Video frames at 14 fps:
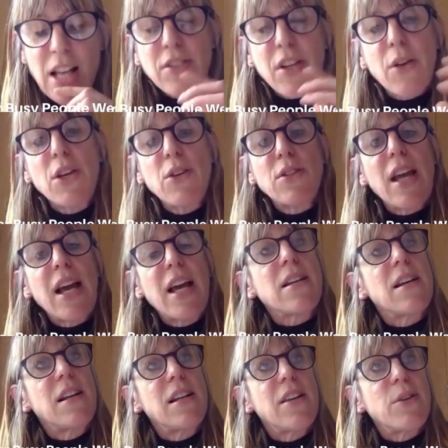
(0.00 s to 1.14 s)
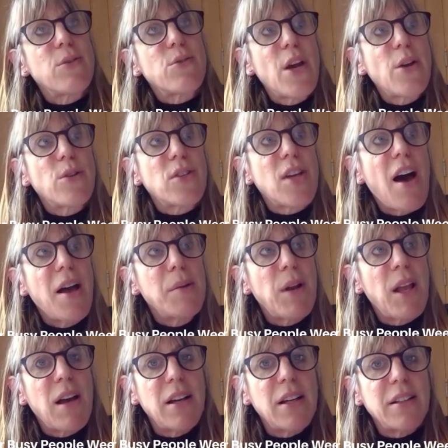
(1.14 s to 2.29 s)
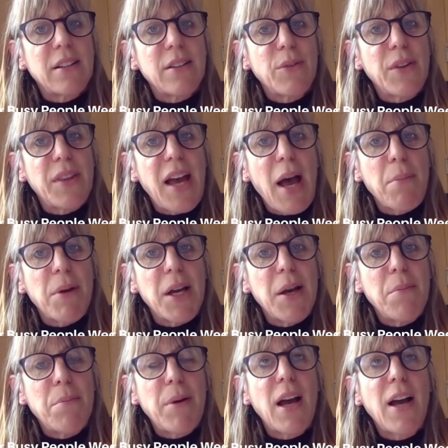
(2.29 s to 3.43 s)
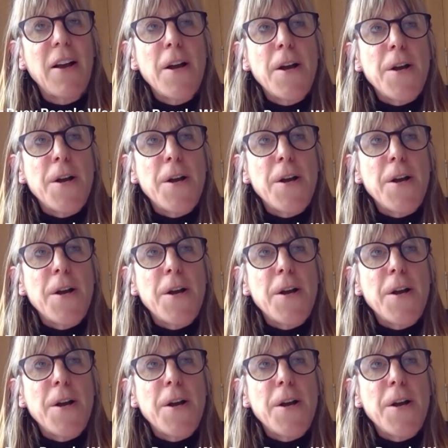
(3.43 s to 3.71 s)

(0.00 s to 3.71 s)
So you said earlier there's no timeline with a habit, but